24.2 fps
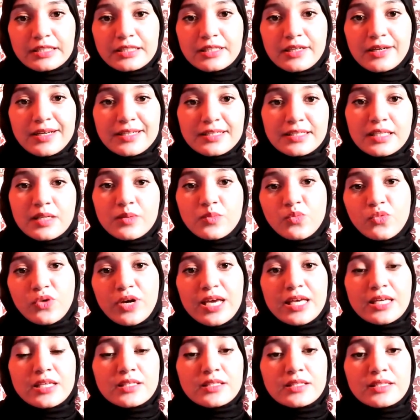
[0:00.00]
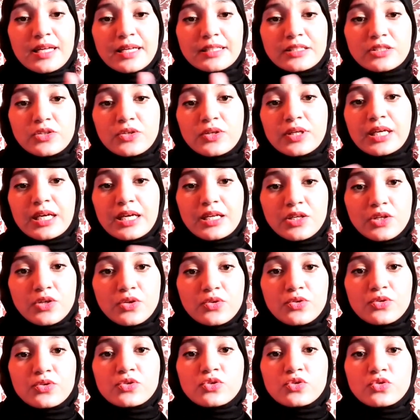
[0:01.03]
there are some ways that you can
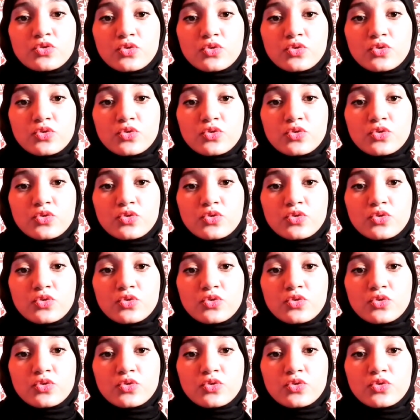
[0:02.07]
use